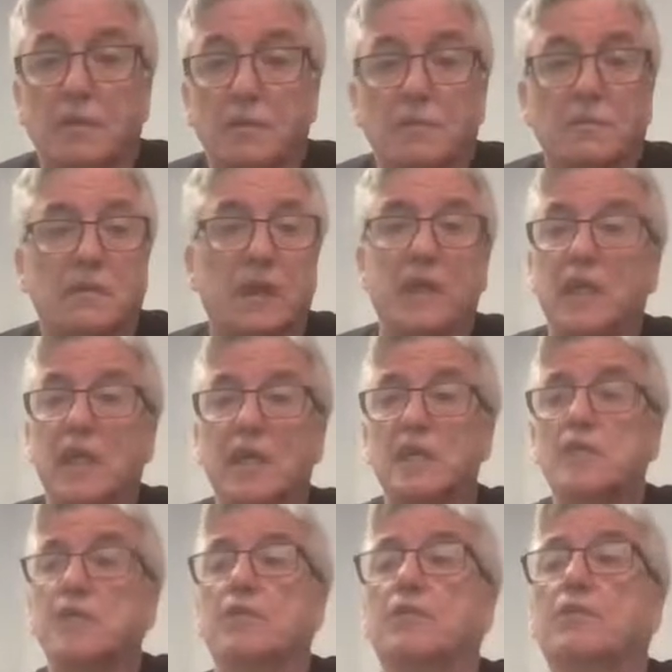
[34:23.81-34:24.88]
When you get
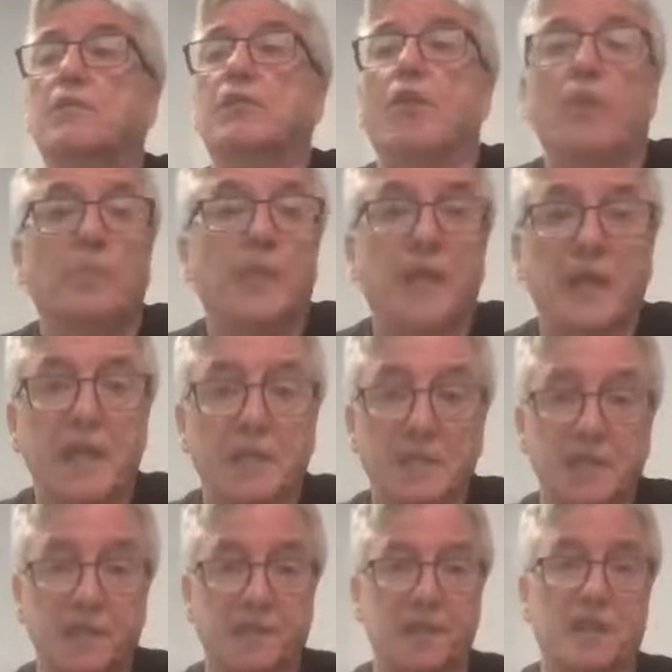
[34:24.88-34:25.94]
into complicated
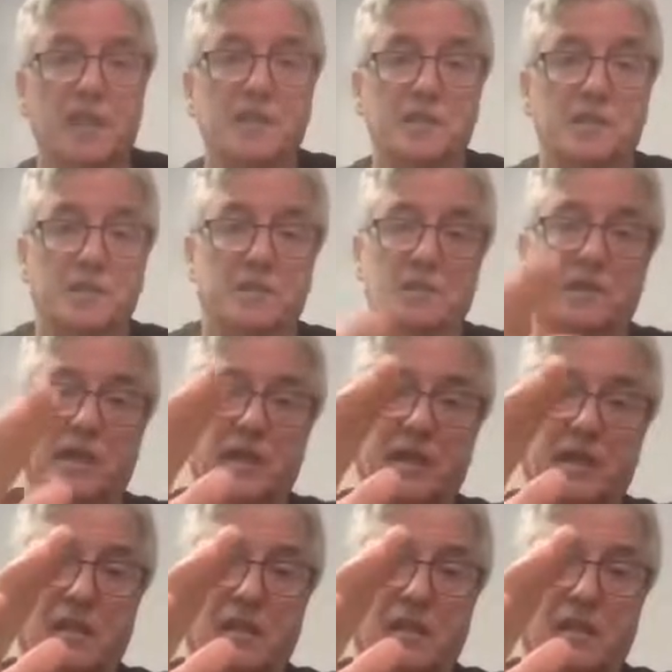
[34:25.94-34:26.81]
things like